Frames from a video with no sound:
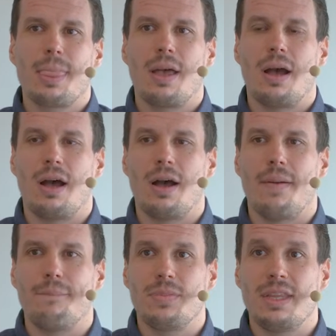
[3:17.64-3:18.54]

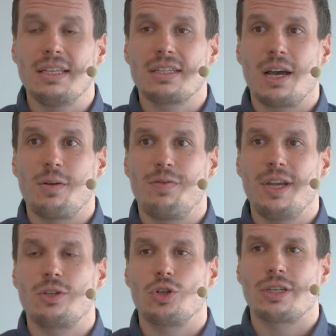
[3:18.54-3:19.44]
uh, these kind of
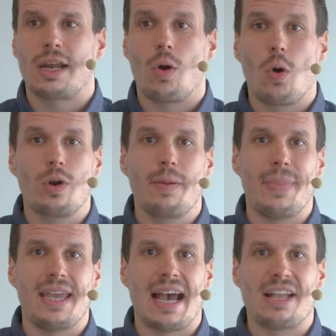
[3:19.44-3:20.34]
features can only
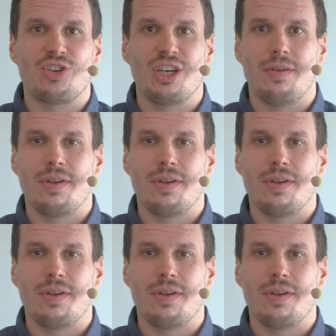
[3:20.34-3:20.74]
be achieved